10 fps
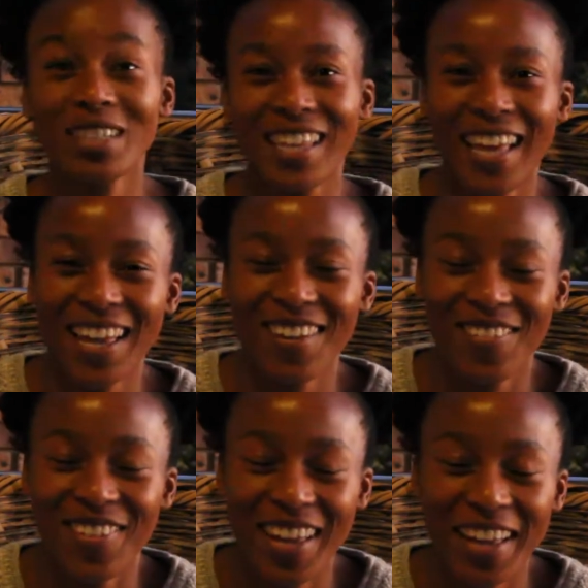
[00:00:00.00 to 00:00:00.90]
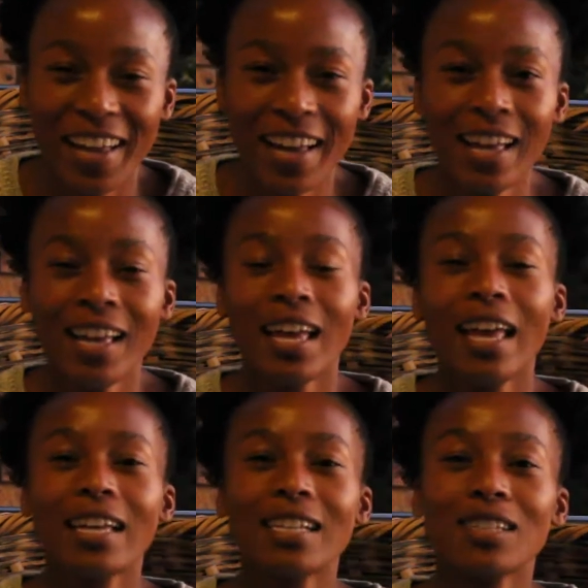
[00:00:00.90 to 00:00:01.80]
saving
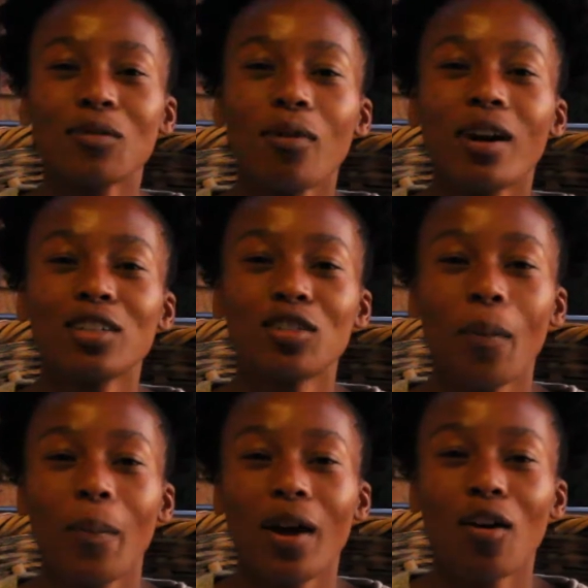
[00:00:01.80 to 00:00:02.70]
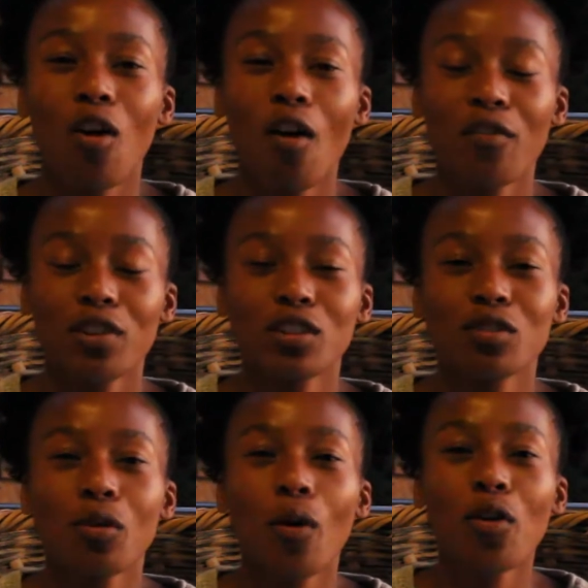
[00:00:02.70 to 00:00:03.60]
is what your bank offers.
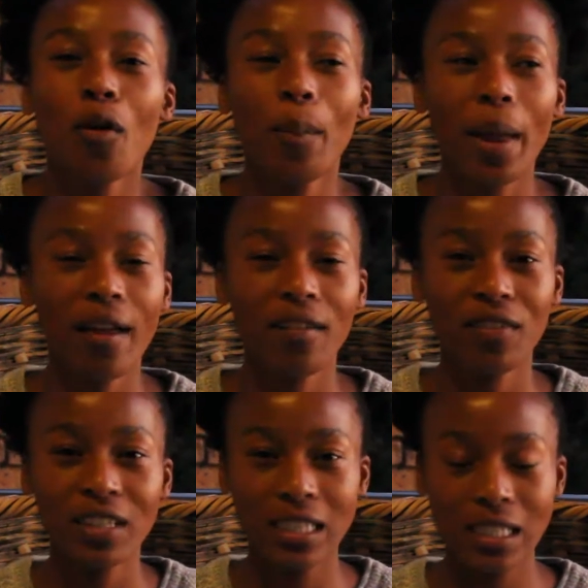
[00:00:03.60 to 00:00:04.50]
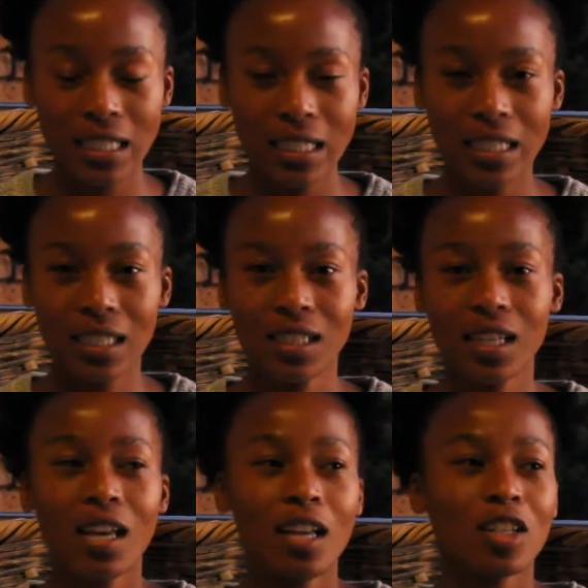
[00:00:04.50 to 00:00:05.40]
So your bank facilities.
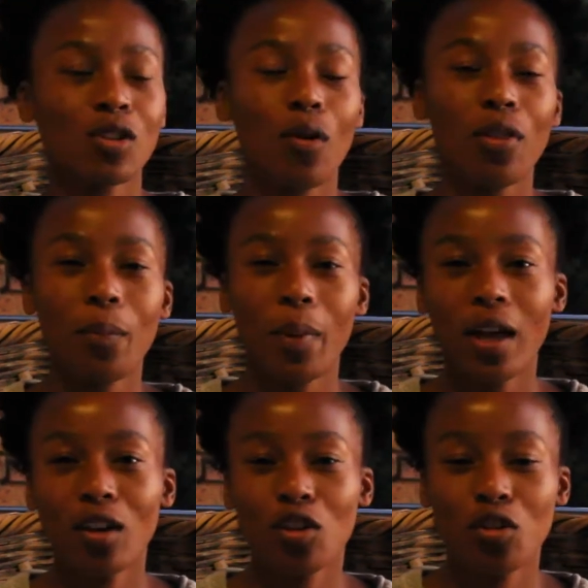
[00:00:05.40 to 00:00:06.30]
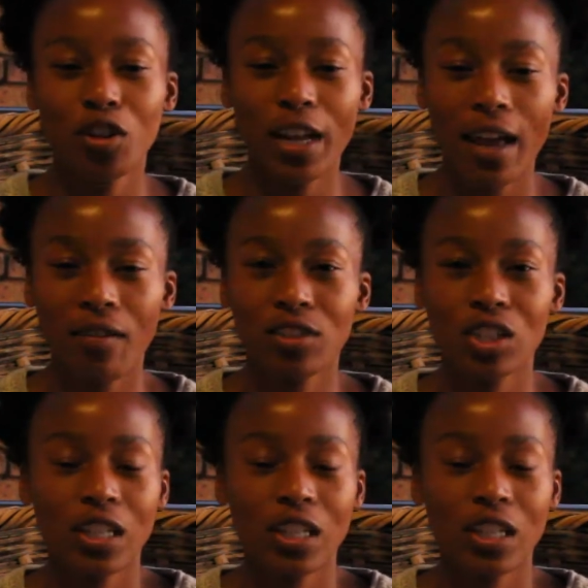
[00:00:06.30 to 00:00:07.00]
So the bank could have just